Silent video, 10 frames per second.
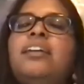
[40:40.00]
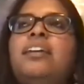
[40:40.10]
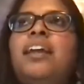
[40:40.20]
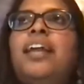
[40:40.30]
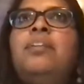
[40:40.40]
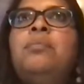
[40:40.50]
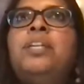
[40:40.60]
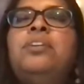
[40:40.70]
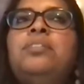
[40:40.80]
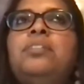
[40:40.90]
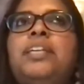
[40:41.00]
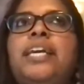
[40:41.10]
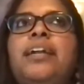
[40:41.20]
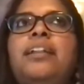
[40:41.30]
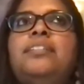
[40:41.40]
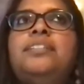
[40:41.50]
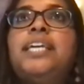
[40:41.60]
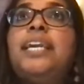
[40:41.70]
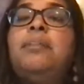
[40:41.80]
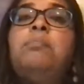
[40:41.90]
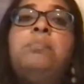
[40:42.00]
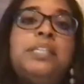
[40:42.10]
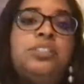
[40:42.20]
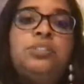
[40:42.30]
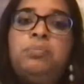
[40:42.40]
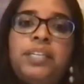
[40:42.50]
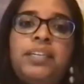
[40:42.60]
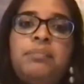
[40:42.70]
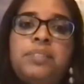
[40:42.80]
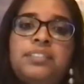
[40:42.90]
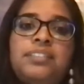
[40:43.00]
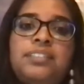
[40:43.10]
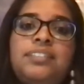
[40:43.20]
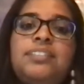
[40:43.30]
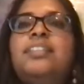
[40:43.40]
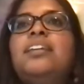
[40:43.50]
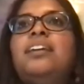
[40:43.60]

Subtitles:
And when you look at, say, B2B business,